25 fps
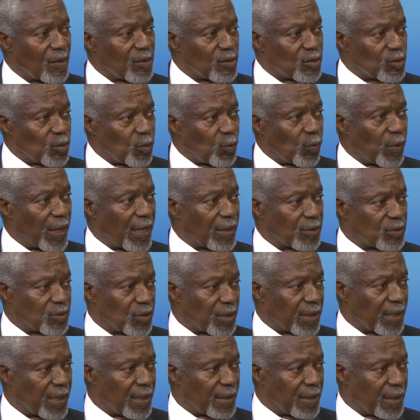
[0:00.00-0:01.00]
to work
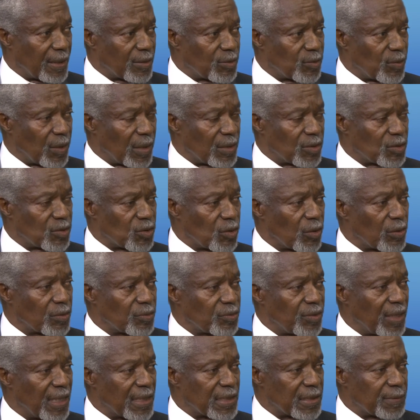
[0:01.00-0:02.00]
together to ensure
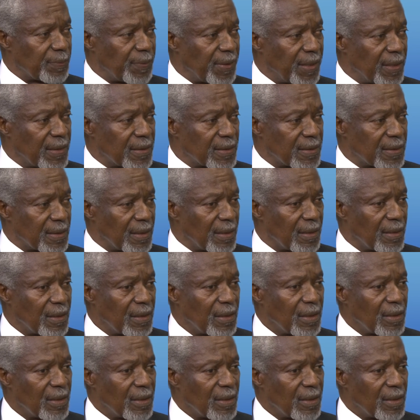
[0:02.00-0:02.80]
transparency,